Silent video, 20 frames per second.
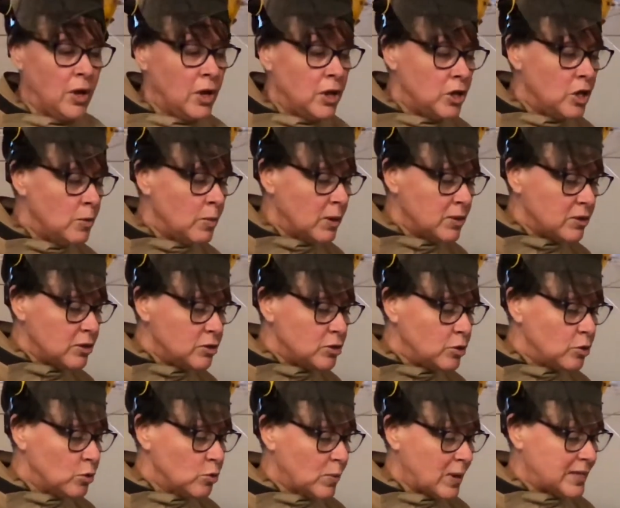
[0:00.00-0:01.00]
You want the
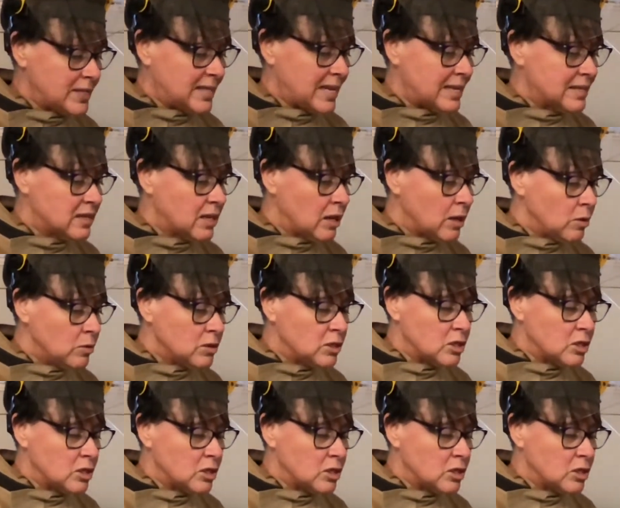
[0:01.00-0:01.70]
tool rest as close